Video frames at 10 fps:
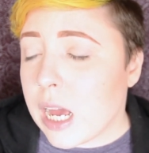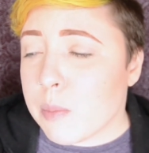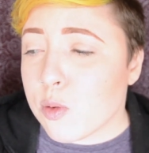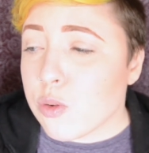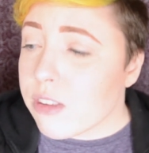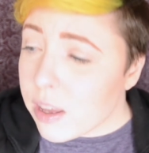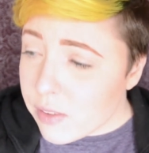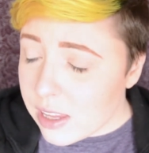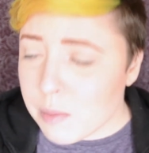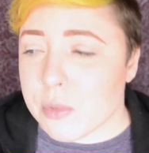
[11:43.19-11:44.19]
up to
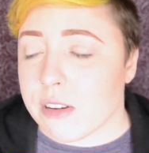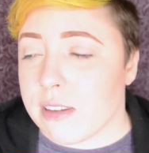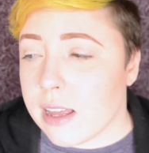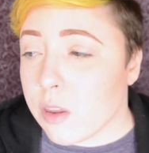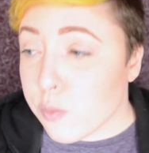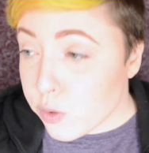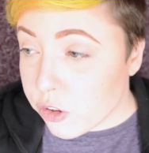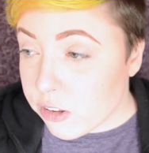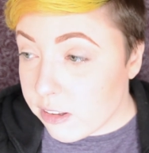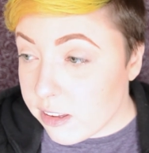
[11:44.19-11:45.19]
17% of
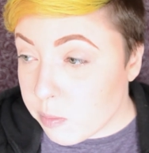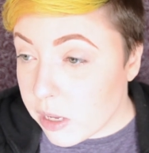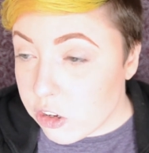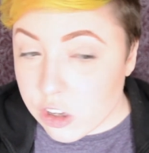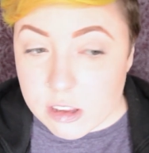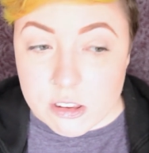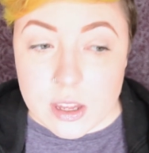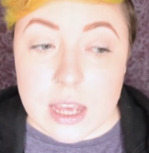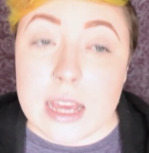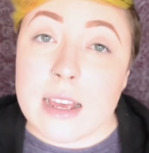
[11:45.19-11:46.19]
Wilson's disease patients.
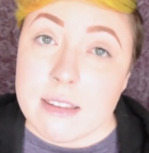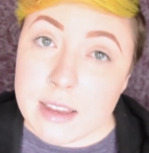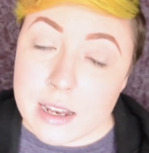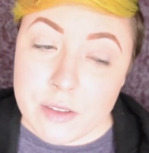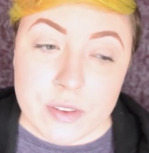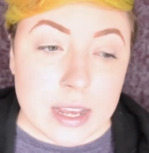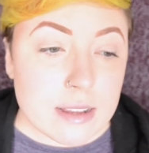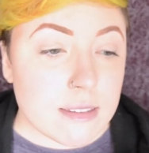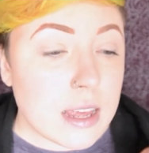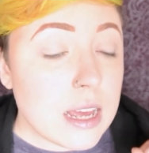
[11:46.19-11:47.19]

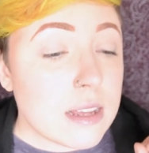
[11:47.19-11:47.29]
Significance.